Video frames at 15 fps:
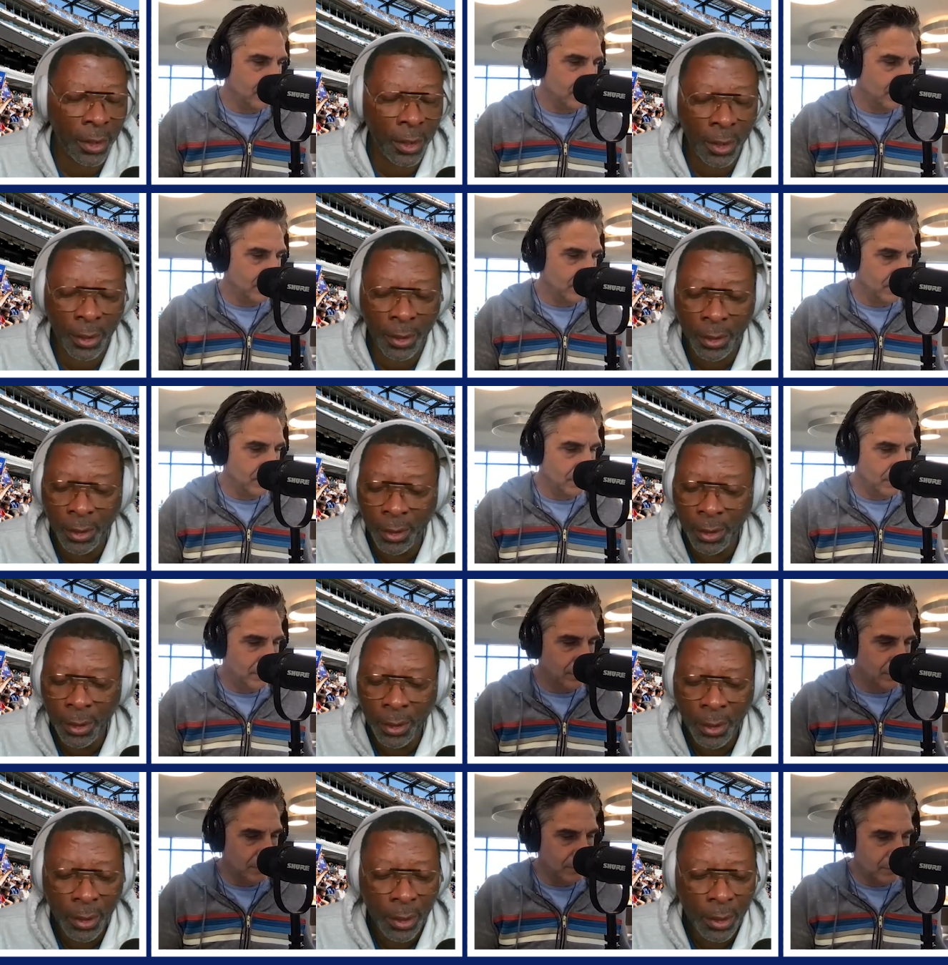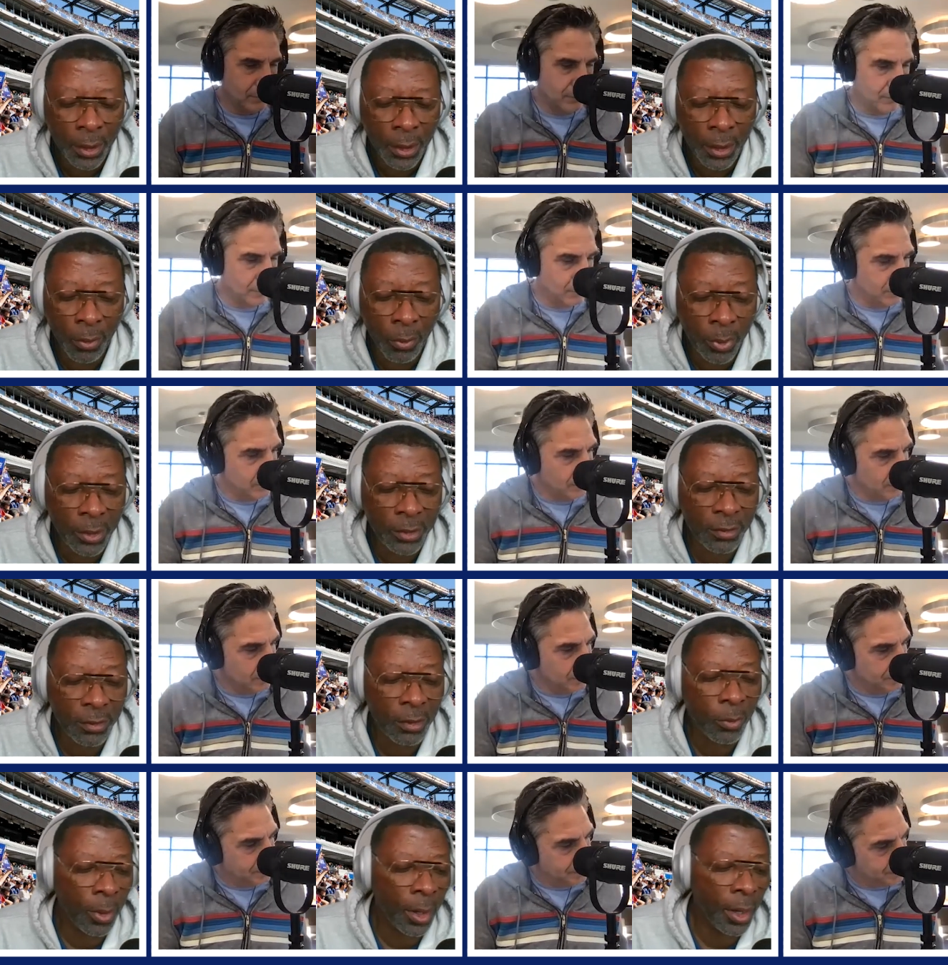Speaker 1: uh, you know, we
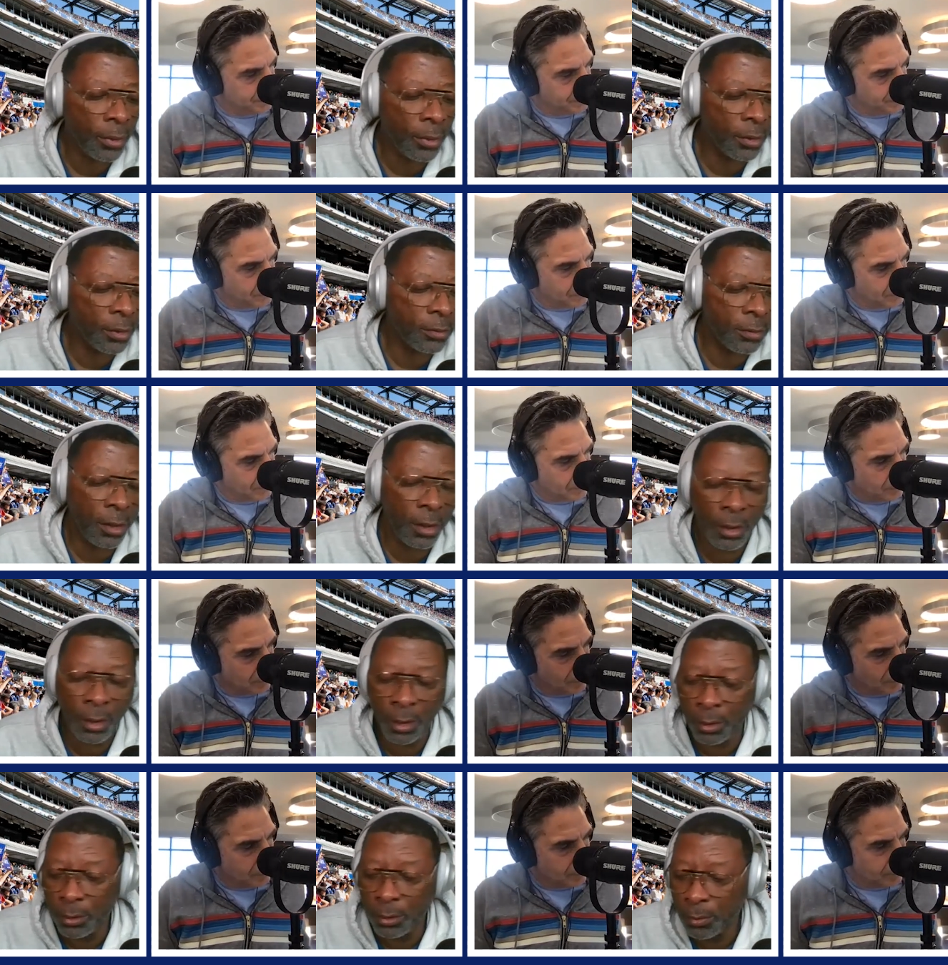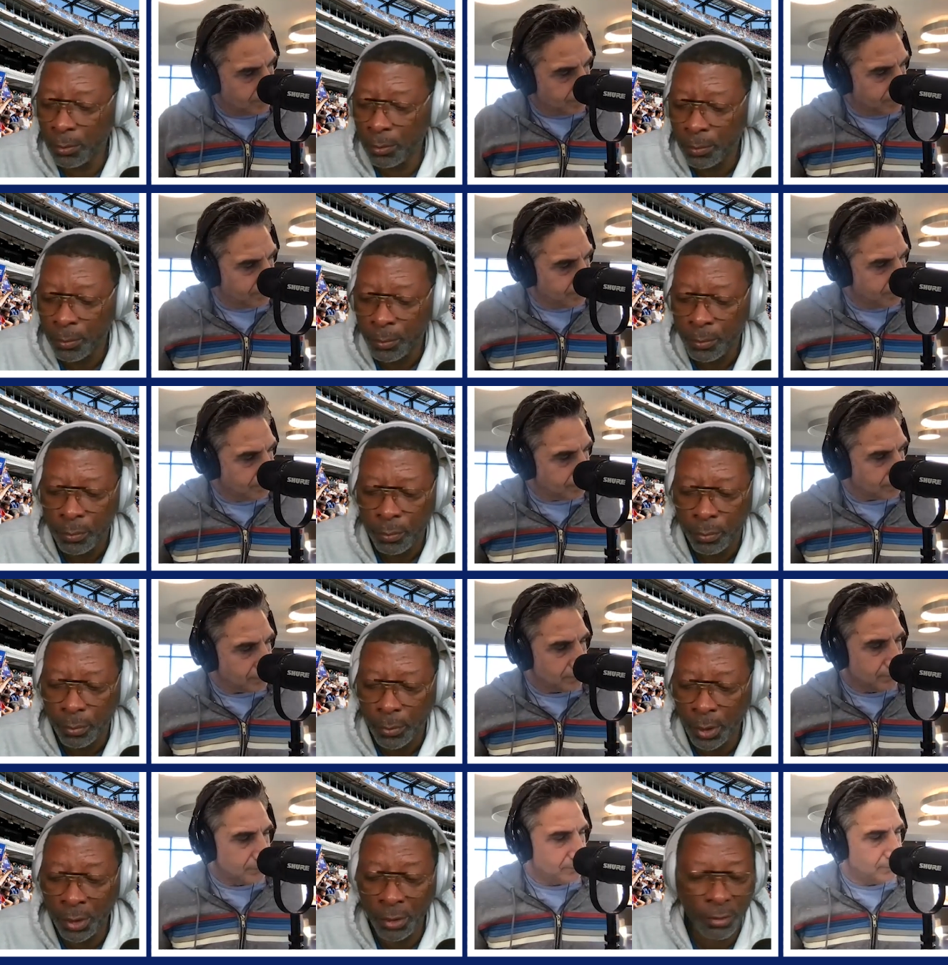see why this kid
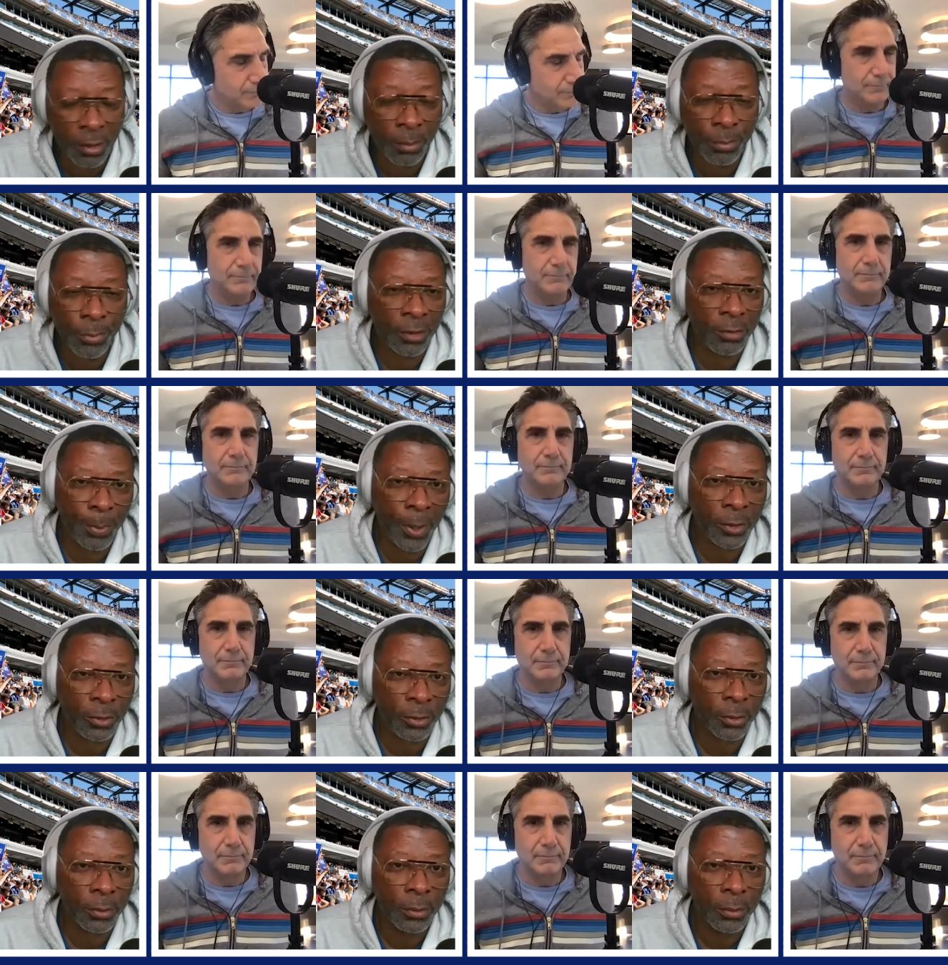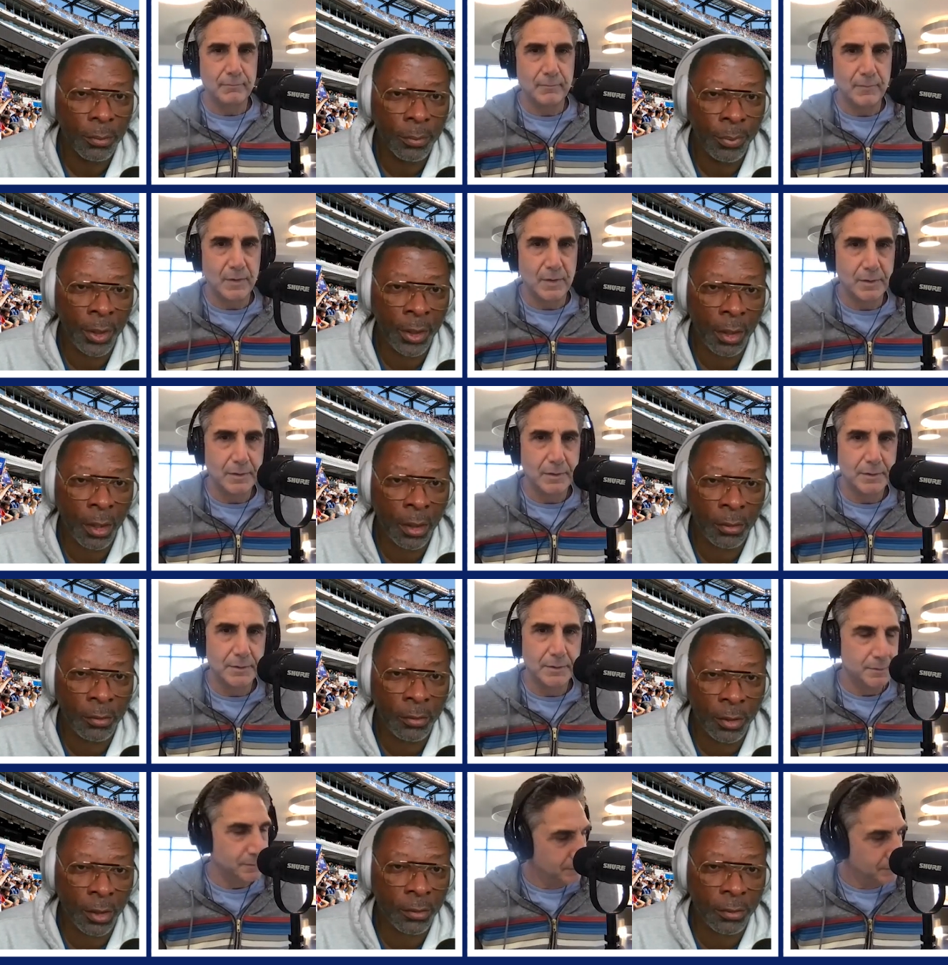is something special because
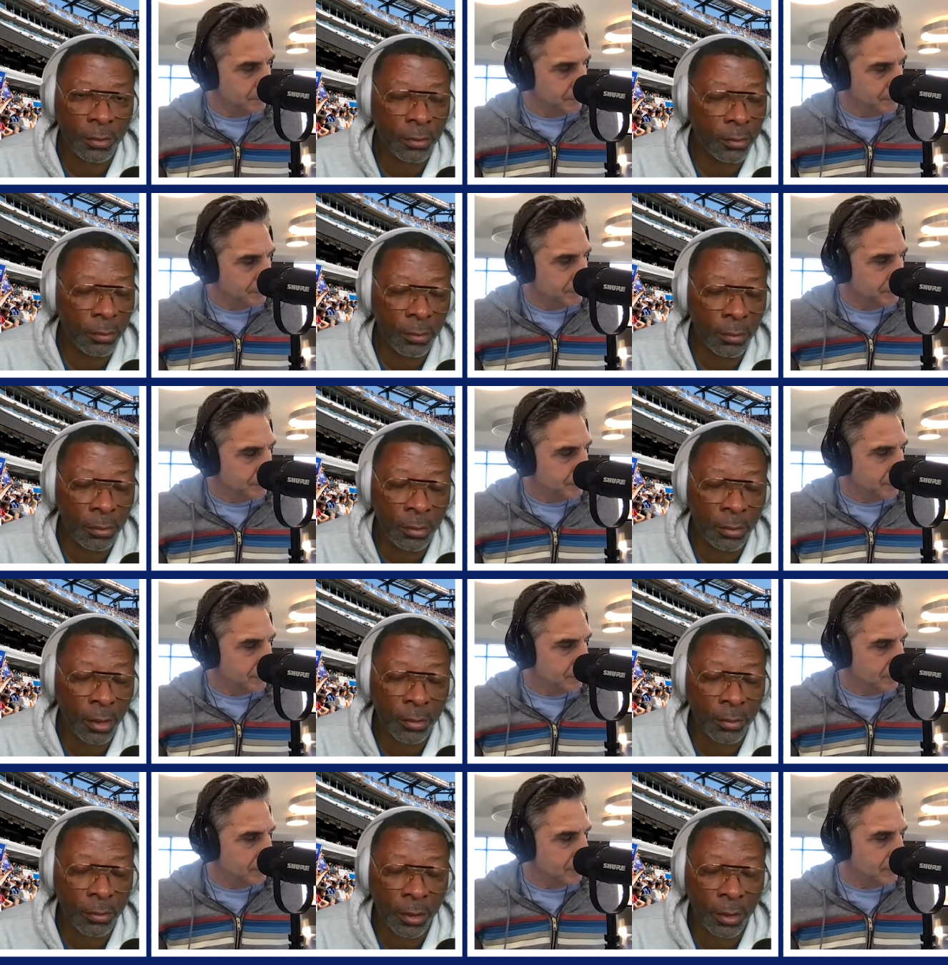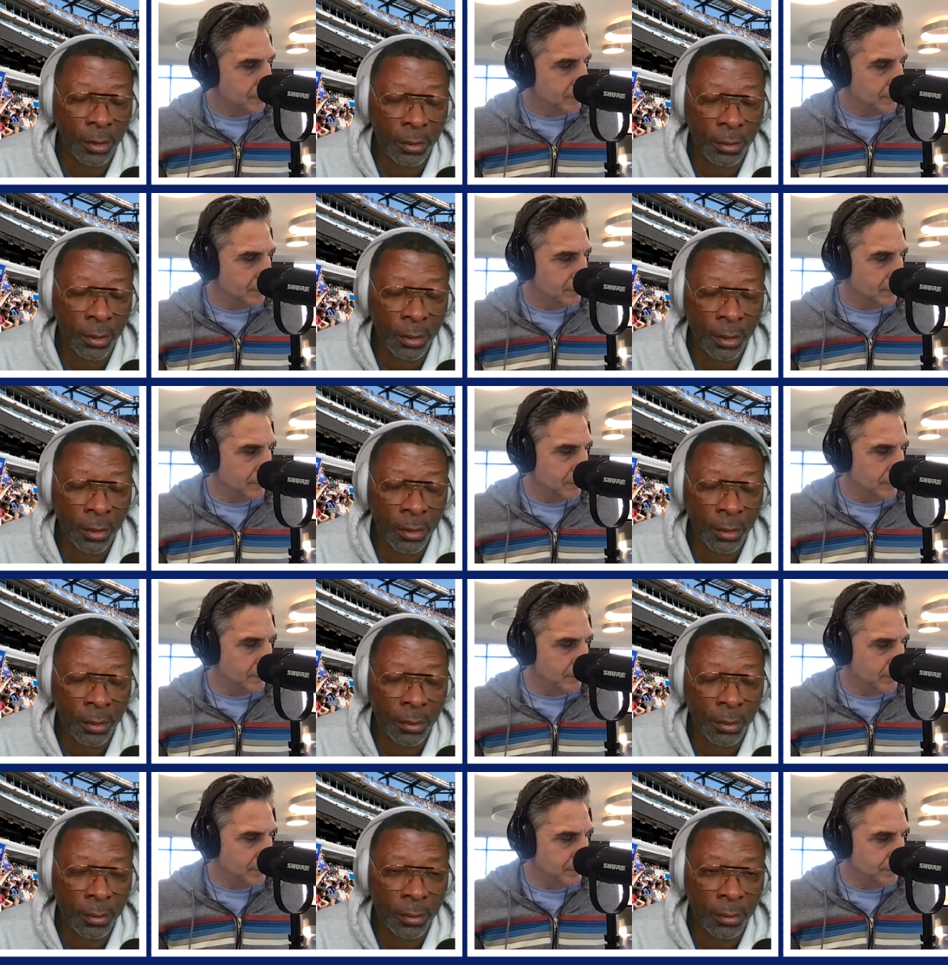just just the the
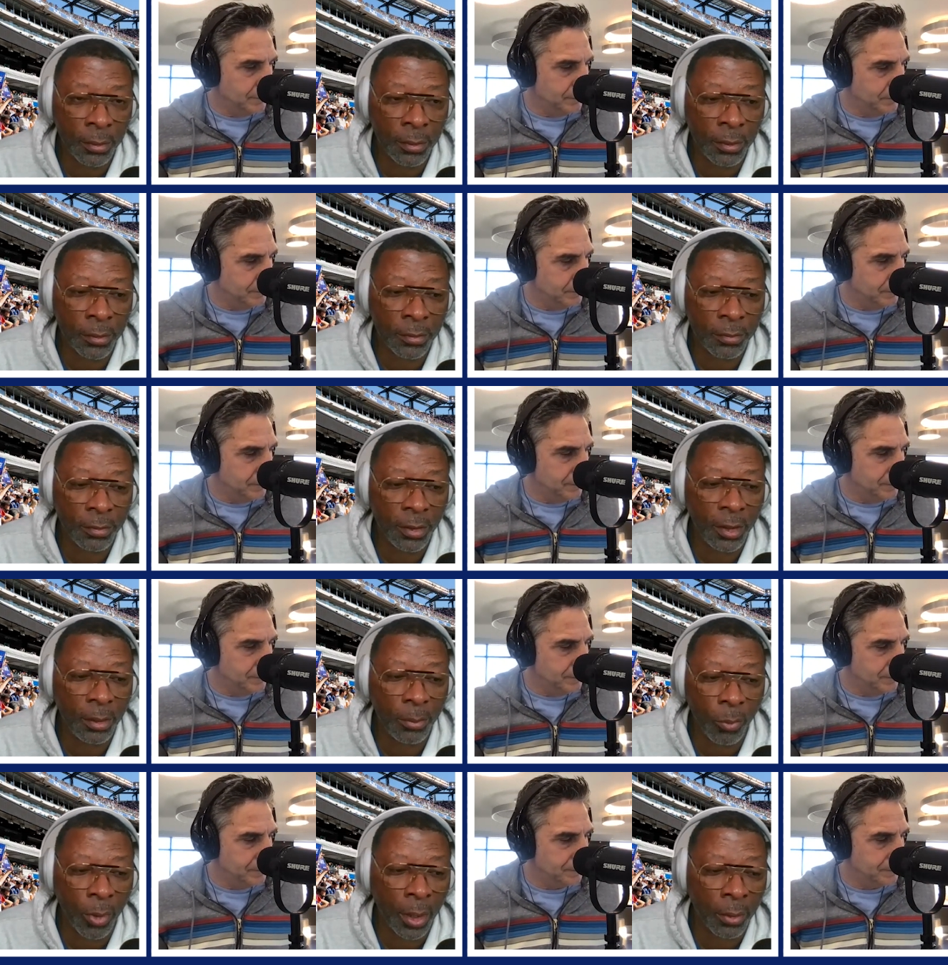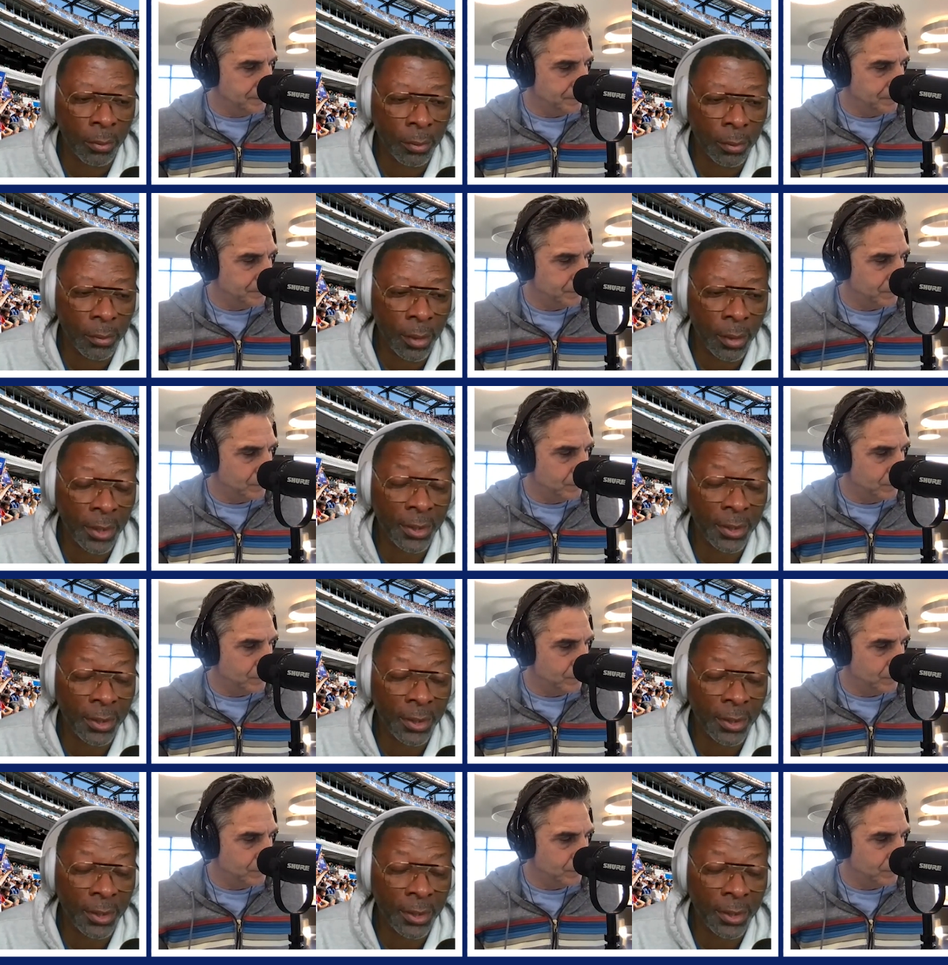the seam route at